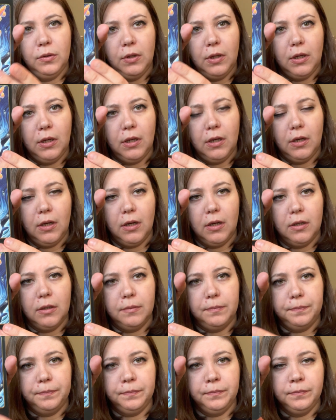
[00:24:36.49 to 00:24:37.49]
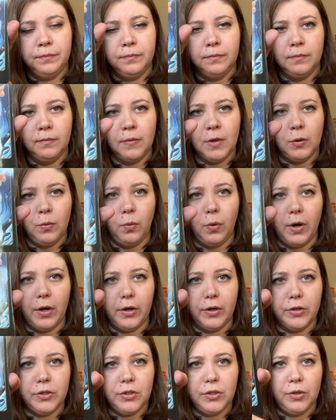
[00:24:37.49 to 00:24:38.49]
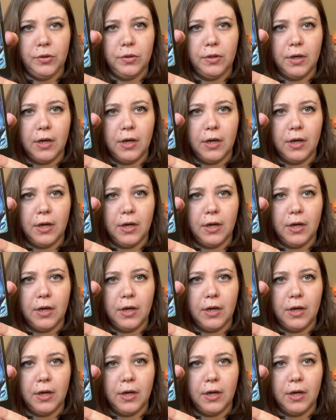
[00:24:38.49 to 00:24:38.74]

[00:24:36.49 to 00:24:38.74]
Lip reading: The water suit,